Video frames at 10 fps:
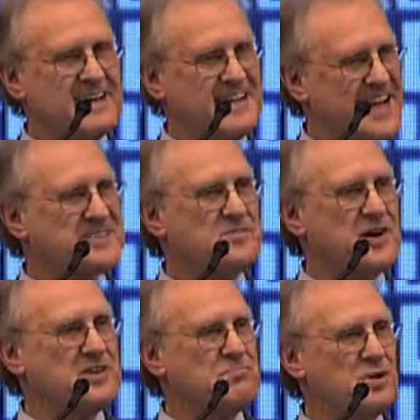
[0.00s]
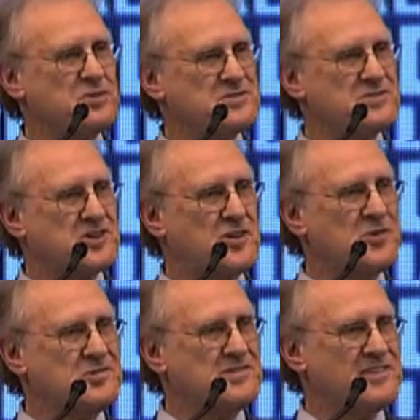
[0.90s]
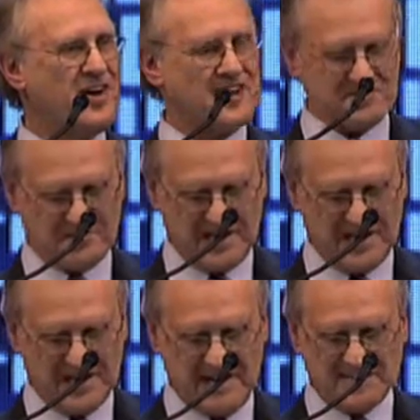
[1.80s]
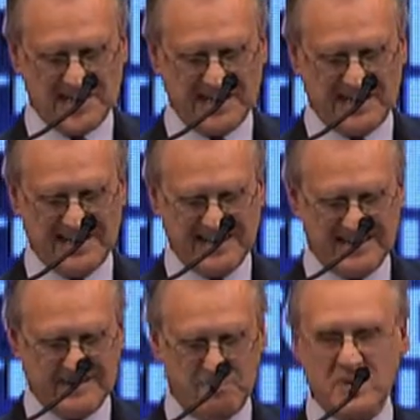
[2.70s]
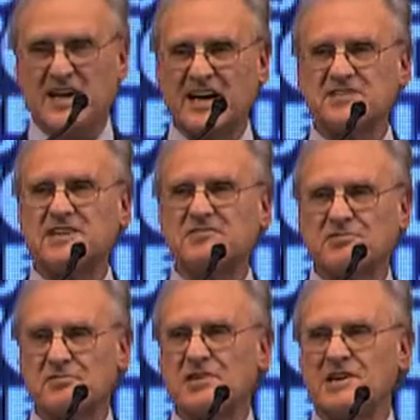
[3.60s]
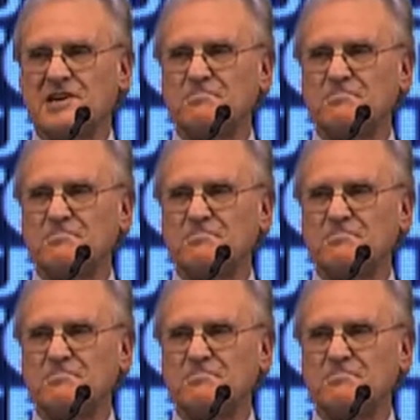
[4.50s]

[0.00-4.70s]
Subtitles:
And that's where the Postcode Lottery comes in, because in 3